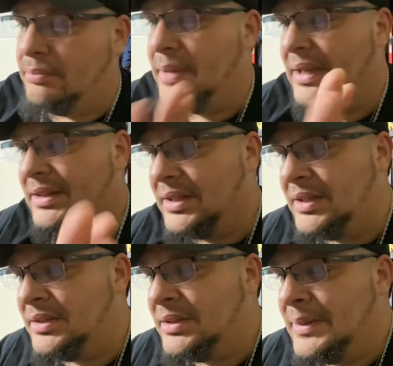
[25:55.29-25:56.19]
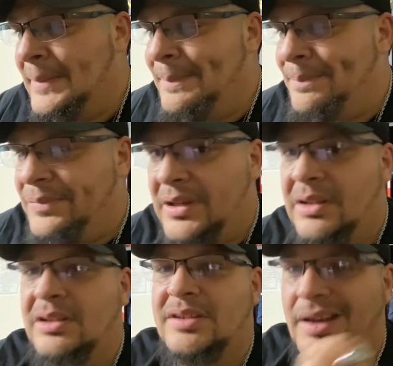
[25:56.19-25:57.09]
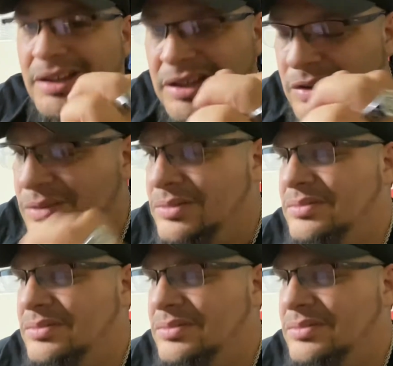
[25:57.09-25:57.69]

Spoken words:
back then in the Taino